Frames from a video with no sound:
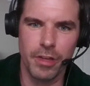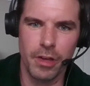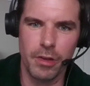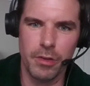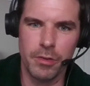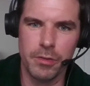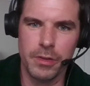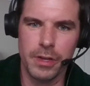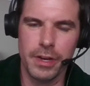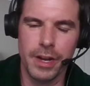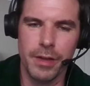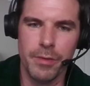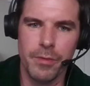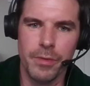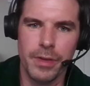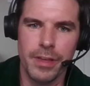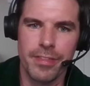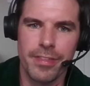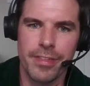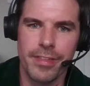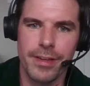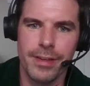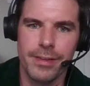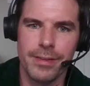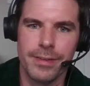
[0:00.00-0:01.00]
So,
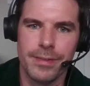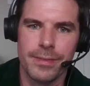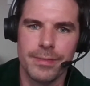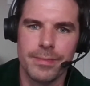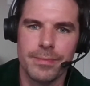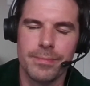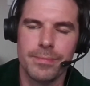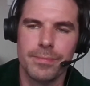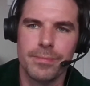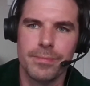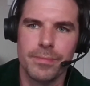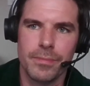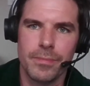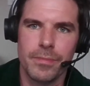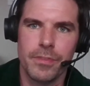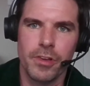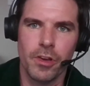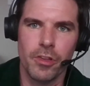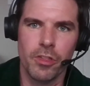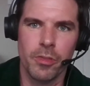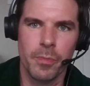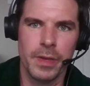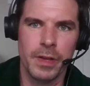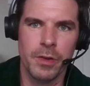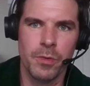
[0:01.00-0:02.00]
it's
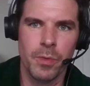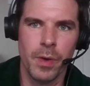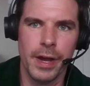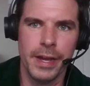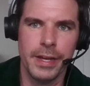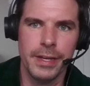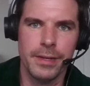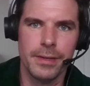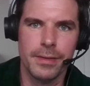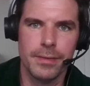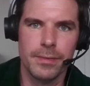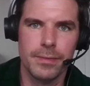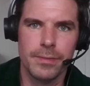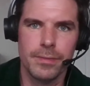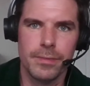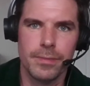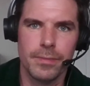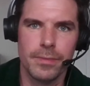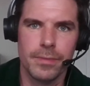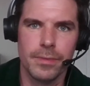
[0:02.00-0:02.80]
you've got to be quite